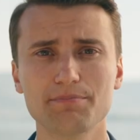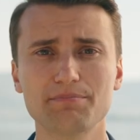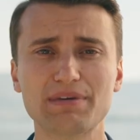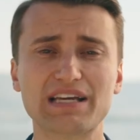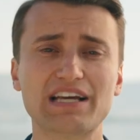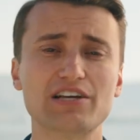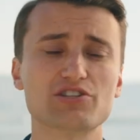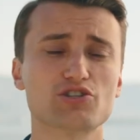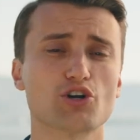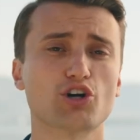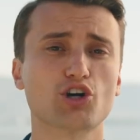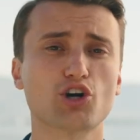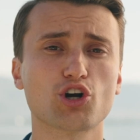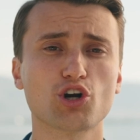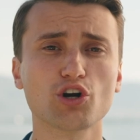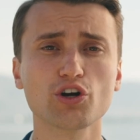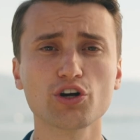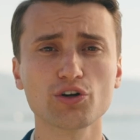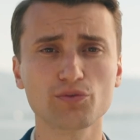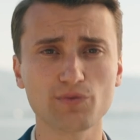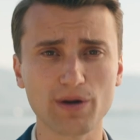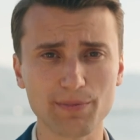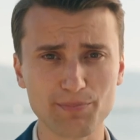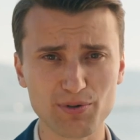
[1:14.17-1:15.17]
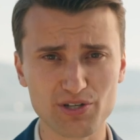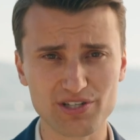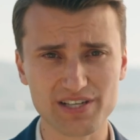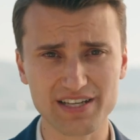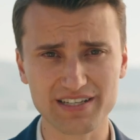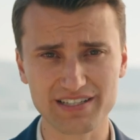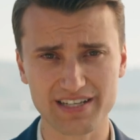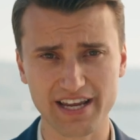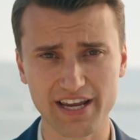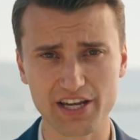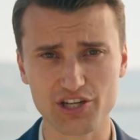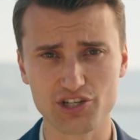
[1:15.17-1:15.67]
because our current
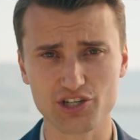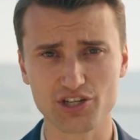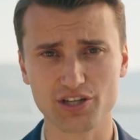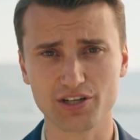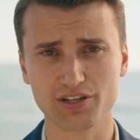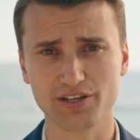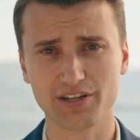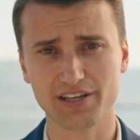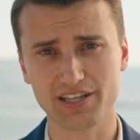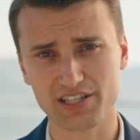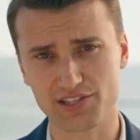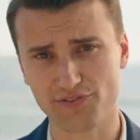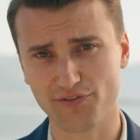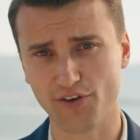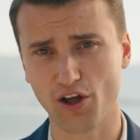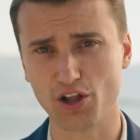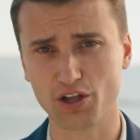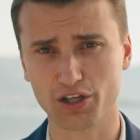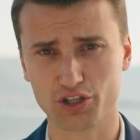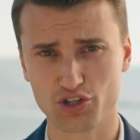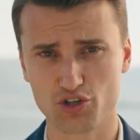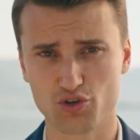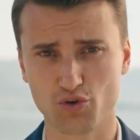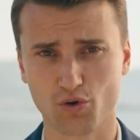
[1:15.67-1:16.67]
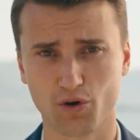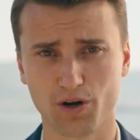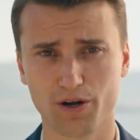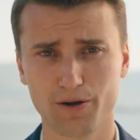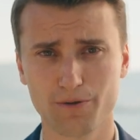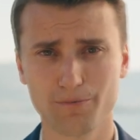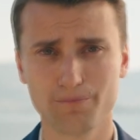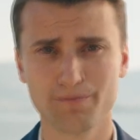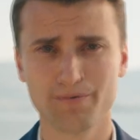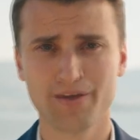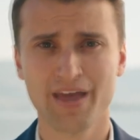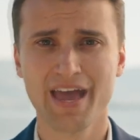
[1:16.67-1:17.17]
representation is falling short.
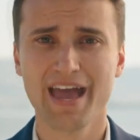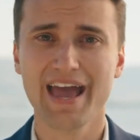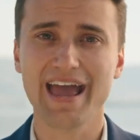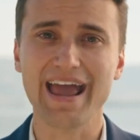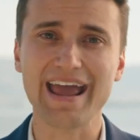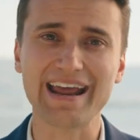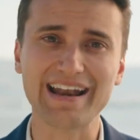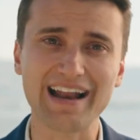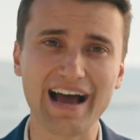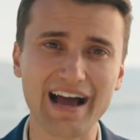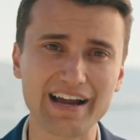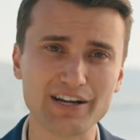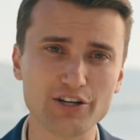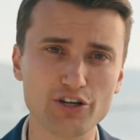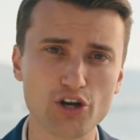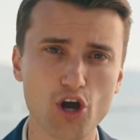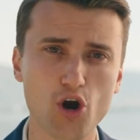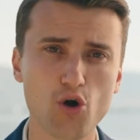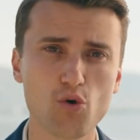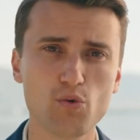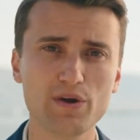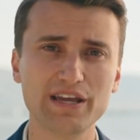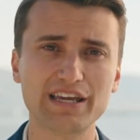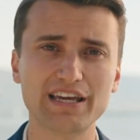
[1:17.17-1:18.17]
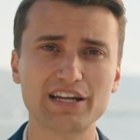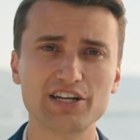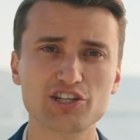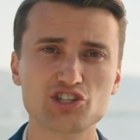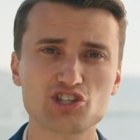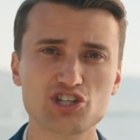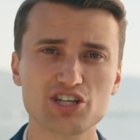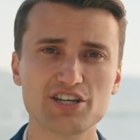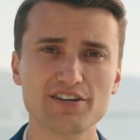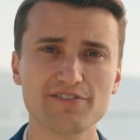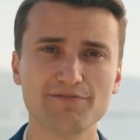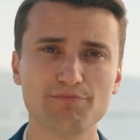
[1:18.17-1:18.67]
And I know we can
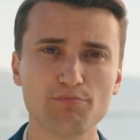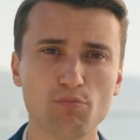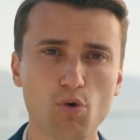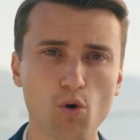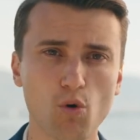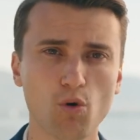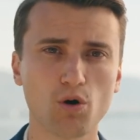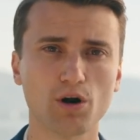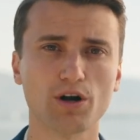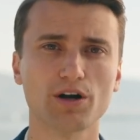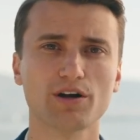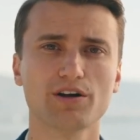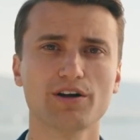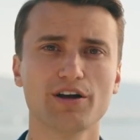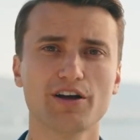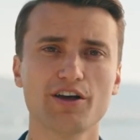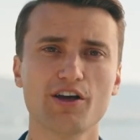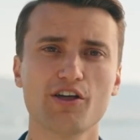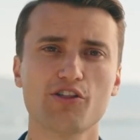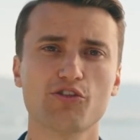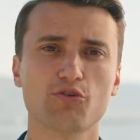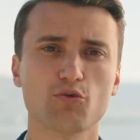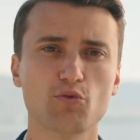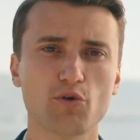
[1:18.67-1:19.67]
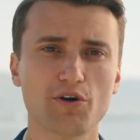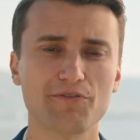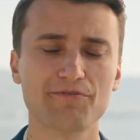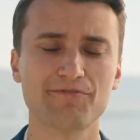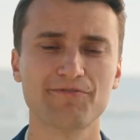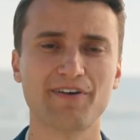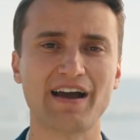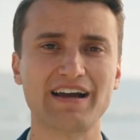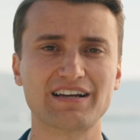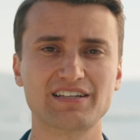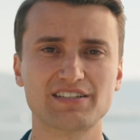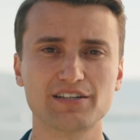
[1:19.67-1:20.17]
achieve more through
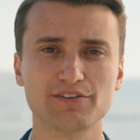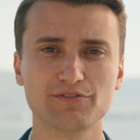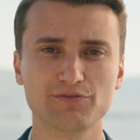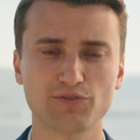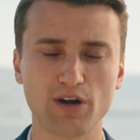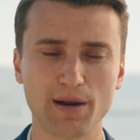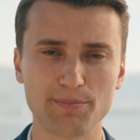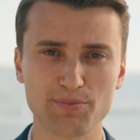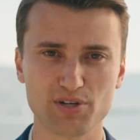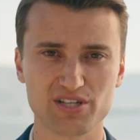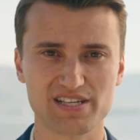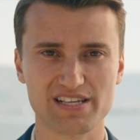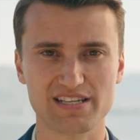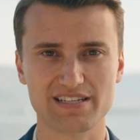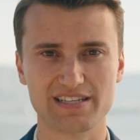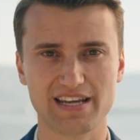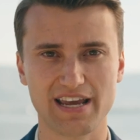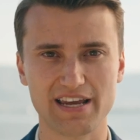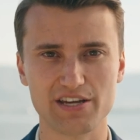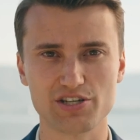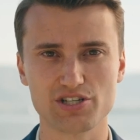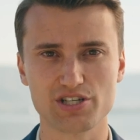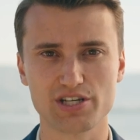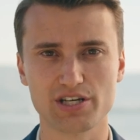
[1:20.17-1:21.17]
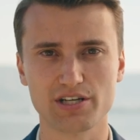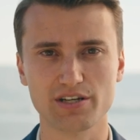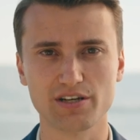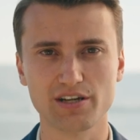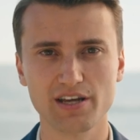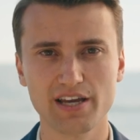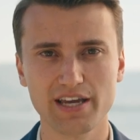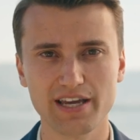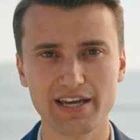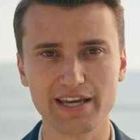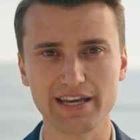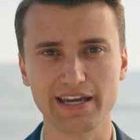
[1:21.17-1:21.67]
effective representation
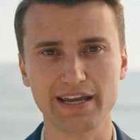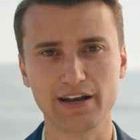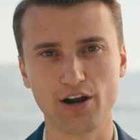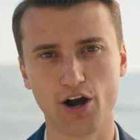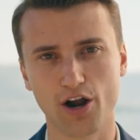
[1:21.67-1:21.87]
in